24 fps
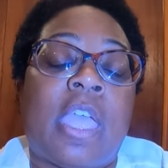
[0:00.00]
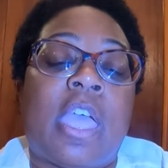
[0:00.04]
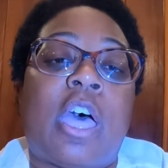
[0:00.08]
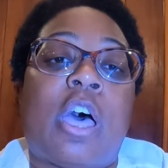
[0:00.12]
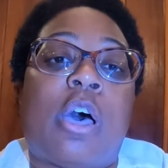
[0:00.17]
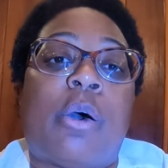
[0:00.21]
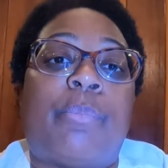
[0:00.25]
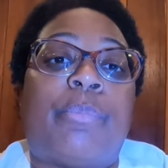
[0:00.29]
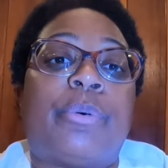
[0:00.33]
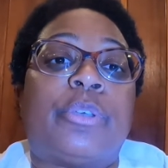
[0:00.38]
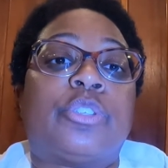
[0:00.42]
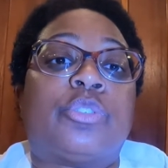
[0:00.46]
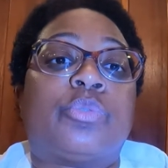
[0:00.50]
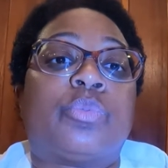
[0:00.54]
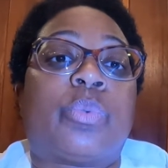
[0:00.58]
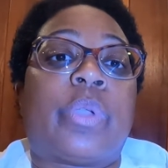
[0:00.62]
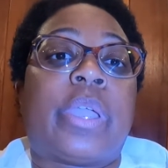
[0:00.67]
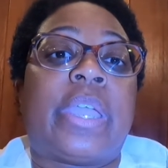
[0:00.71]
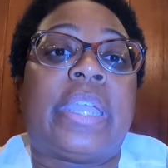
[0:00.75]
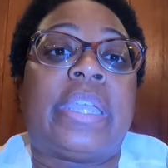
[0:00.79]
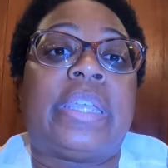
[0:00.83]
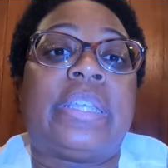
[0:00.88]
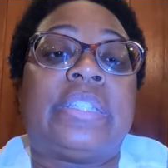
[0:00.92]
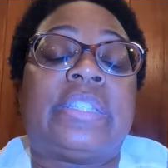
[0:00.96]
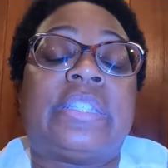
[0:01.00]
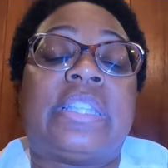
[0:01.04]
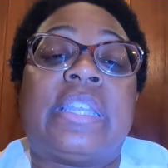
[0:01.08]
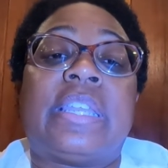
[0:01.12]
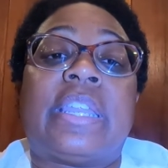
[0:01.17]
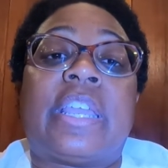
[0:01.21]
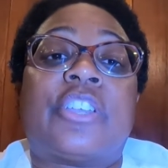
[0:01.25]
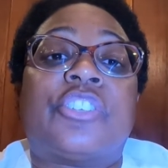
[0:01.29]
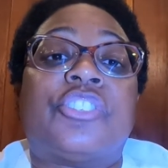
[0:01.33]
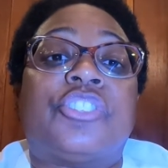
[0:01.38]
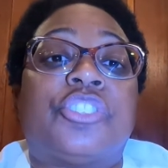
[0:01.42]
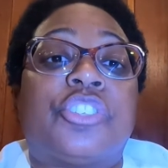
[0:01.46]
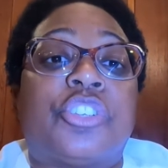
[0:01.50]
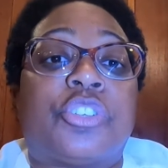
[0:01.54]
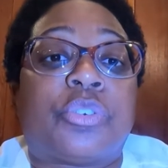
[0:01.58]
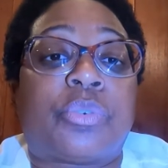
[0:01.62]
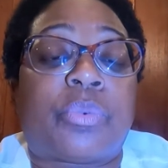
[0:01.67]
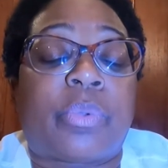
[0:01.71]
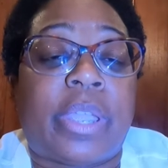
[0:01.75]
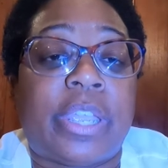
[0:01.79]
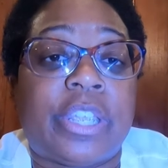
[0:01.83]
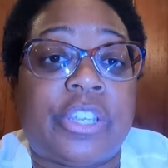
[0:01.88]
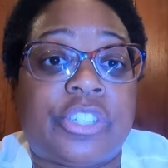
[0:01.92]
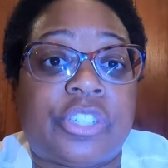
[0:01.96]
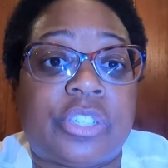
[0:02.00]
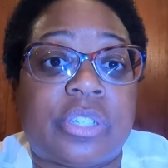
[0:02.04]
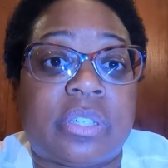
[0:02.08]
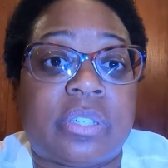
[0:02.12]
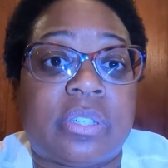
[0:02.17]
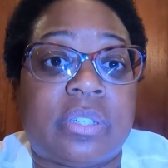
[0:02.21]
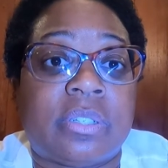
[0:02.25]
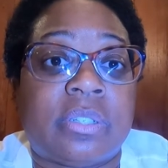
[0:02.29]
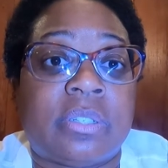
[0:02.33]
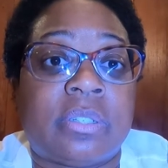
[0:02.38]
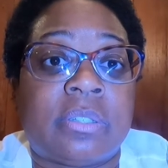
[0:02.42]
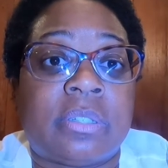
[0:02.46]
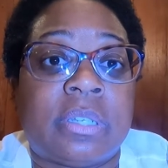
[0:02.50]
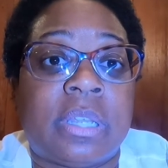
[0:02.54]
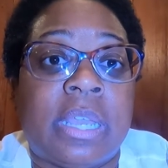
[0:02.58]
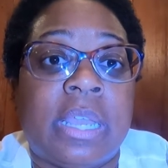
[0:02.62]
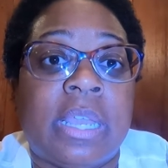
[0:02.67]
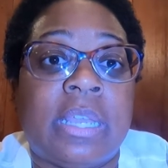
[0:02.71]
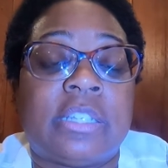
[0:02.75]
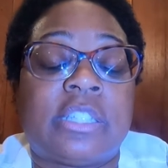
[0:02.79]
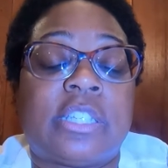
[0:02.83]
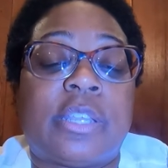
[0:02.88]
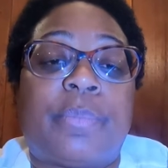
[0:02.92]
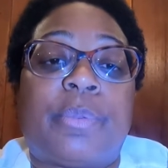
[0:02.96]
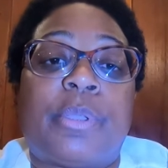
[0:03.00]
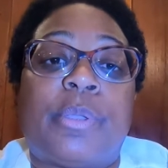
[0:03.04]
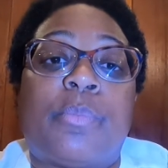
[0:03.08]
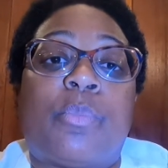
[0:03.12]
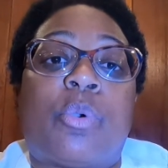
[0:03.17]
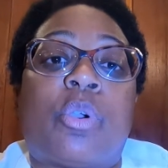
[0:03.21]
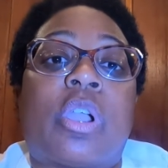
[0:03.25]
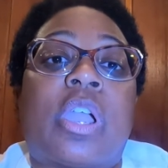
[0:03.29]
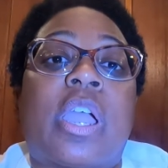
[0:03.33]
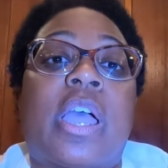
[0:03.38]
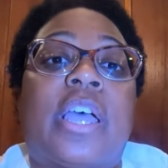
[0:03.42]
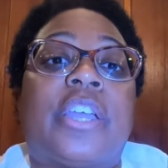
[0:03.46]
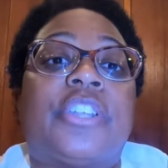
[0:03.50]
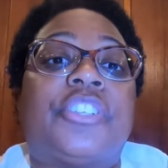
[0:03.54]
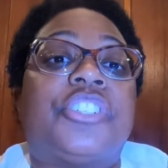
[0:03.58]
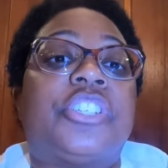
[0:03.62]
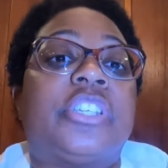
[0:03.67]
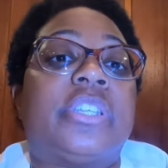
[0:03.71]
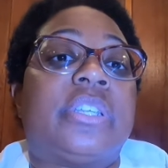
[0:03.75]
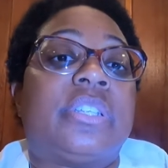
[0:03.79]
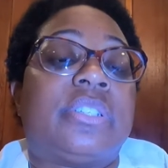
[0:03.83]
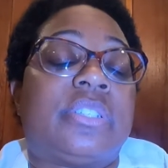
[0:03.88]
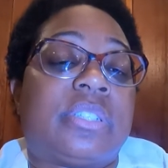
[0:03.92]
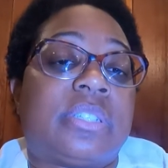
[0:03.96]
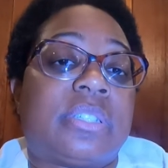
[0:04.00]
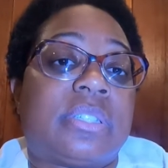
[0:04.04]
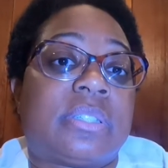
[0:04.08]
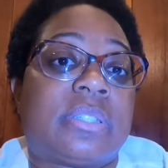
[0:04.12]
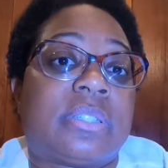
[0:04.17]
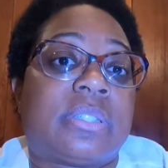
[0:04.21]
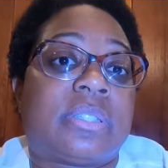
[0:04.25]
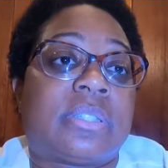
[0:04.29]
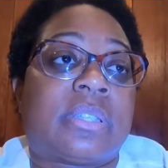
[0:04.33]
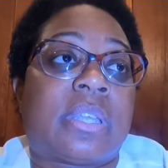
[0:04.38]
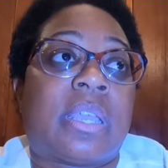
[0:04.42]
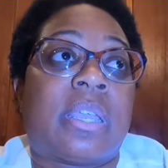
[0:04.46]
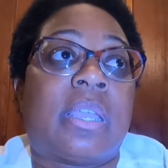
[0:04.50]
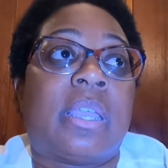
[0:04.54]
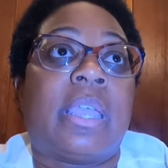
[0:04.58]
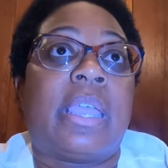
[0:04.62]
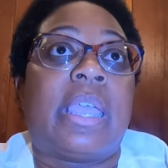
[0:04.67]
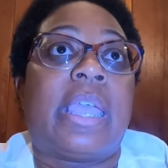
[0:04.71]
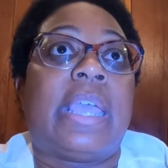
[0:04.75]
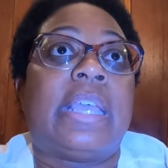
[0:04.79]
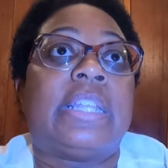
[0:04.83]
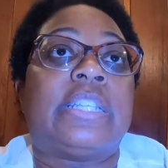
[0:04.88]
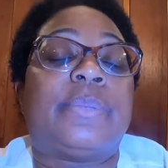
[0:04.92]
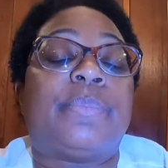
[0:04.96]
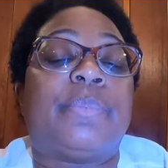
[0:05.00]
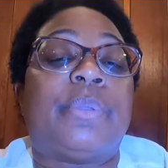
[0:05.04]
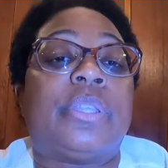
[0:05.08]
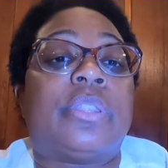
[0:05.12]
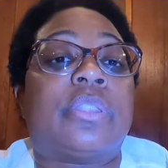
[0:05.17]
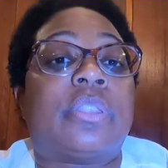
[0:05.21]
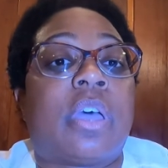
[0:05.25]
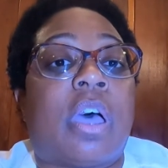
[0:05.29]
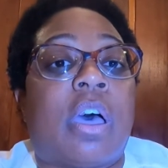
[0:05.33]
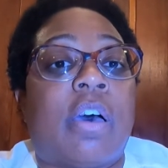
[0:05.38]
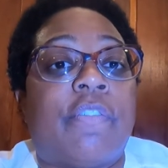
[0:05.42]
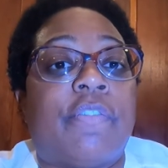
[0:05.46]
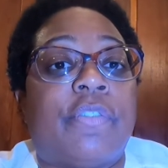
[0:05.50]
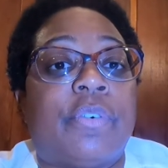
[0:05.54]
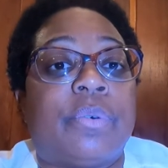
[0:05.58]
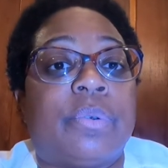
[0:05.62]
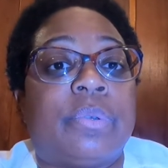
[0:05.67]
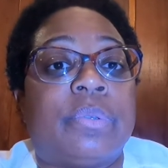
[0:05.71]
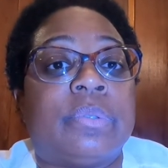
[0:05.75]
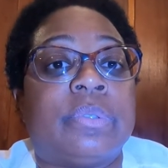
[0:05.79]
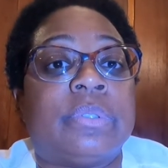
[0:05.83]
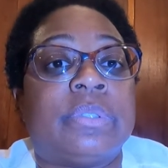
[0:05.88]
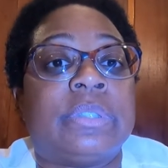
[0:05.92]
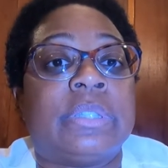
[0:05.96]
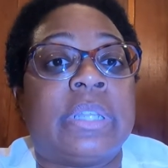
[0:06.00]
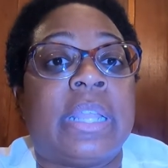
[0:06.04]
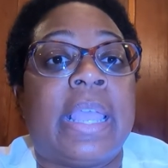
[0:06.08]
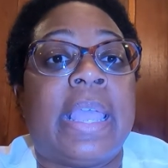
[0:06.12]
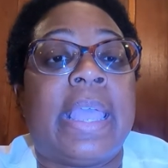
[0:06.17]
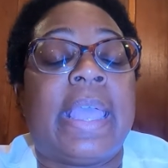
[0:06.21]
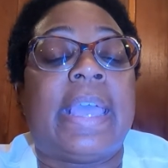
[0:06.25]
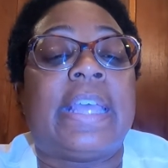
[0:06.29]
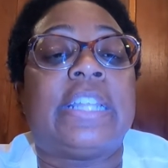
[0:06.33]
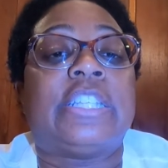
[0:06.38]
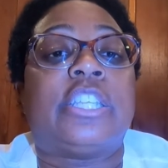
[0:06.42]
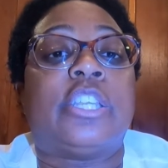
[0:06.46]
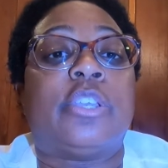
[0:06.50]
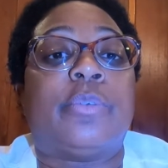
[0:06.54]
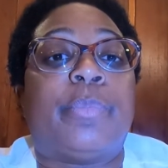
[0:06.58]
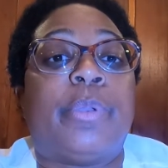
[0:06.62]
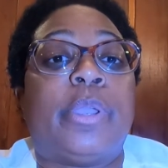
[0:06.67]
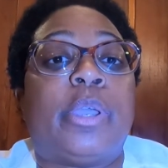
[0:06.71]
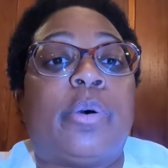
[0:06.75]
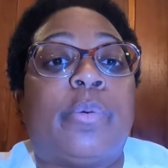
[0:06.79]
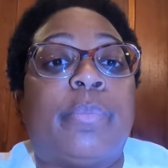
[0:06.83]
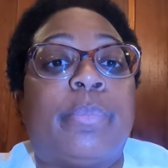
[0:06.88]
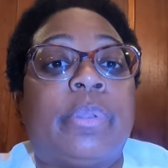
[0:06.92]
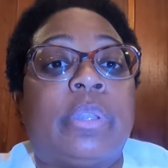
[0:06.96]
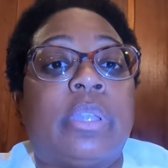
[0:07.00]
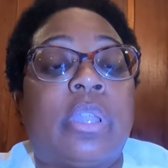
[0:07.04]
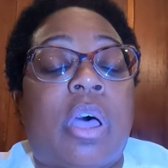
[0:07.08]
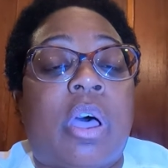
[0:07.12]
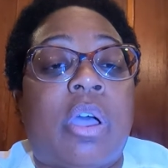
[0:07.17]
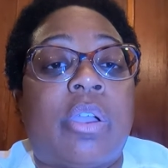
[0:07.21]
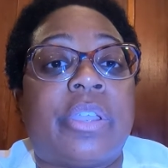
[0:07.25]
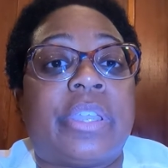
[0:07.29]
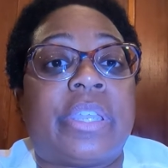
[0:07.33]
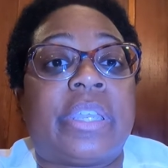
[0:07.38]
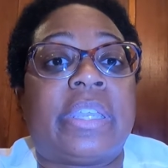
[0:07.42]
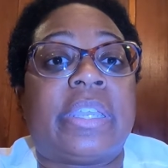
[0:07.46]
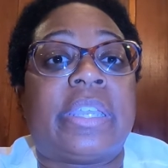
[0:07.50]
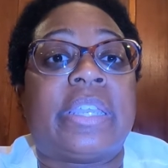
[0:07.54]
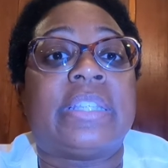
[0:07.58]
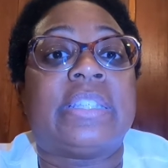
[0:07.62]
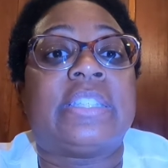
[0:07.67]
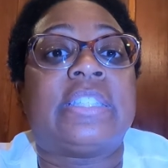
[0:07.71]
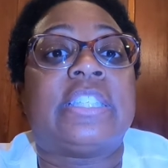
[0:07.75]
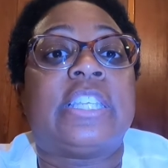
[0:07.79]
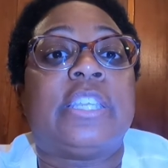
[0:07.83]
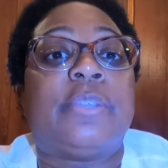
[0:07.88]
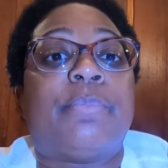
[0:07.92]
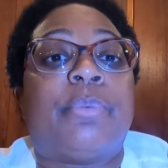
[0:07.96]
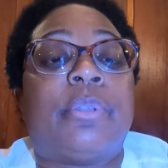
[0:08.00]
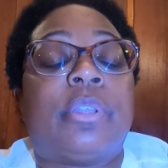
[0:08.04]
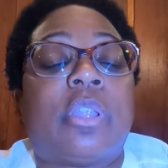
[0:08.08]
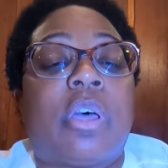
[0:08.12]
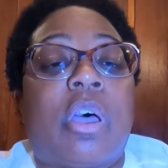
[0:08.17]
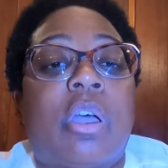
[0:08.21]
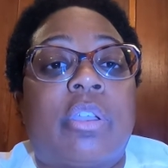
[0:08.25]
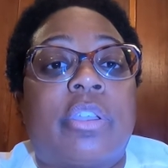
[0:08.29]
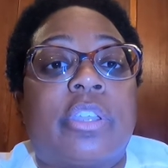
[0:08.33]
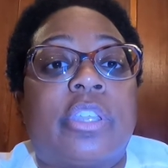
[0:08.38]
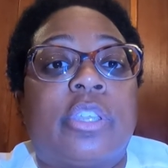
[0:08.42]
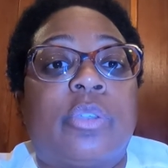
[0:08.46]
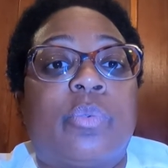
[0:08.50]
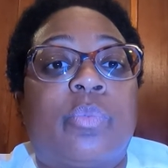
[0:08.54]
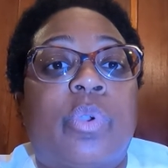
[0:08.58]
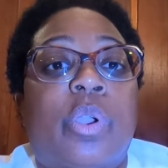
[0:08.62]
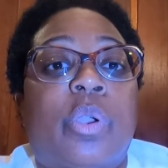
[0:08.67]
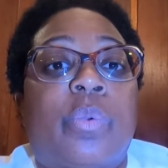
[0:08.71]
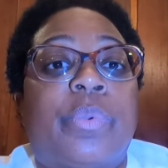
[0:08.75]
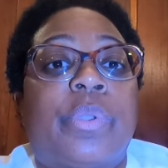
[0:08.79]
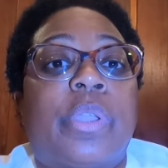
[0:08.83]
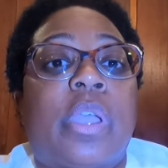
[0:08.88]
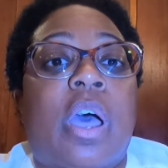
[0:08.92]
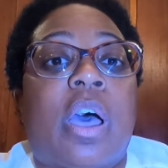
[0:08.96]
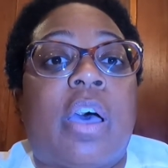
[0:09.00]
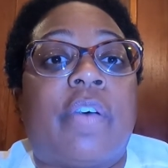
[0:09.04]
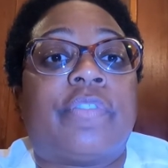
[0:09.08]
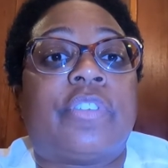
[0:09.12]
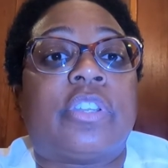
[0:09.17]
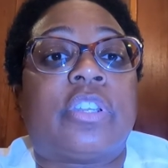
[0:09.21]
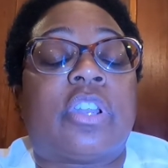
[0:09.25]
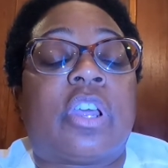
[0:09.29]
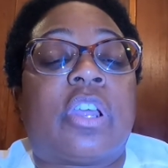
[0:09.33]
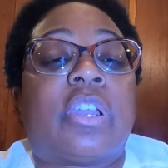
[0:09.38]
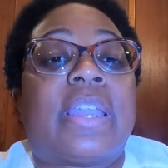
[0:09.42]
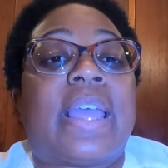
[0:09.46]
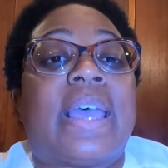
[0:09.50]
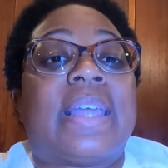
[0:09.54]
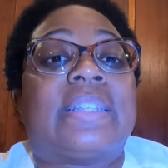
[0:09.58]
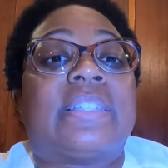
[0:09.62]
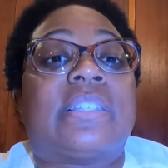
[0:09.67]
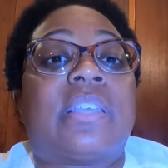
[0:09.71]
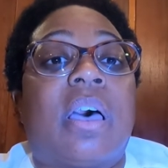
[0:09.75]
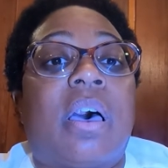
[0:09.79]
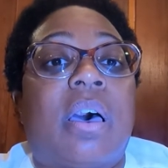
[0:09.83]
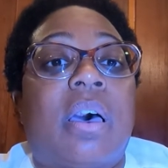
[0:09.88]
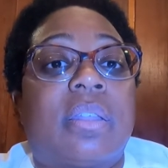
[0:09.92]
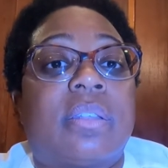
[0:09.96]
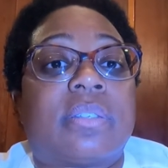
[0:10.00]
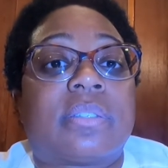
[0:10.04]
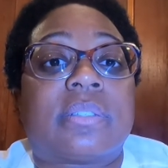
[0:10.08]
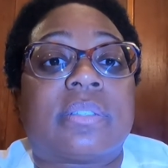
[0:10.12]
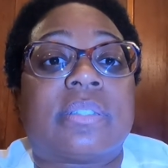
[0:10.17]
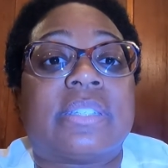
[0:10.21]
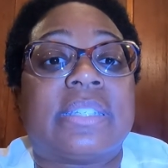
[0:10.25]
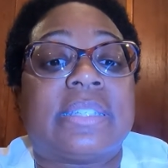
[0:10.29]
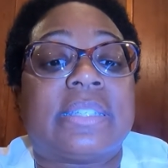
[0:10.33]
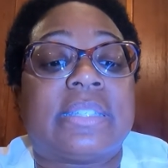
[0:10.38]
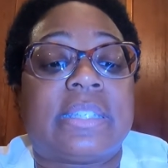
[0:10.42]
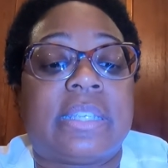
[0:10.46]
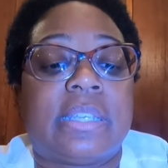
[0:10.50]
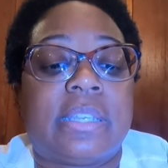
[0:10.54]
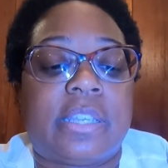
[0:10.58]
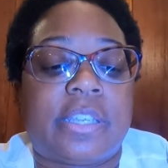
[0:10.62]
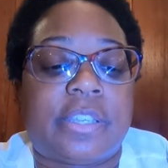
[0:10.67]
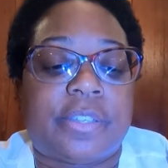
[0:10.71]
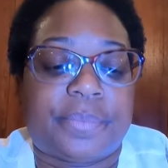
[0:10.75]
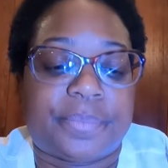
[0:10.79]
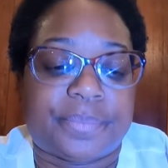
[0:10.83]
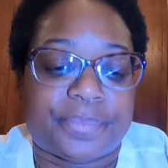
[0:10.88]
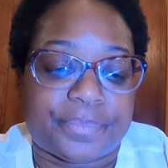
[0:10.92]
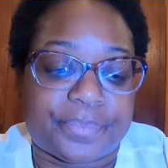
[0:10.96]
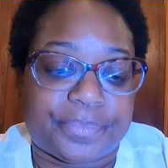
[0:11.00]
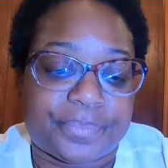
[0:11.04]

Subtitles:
help us raise the next generation to be more conscientious and to be thoughtful and to build belonging and see belonging where we often are not taught to see it.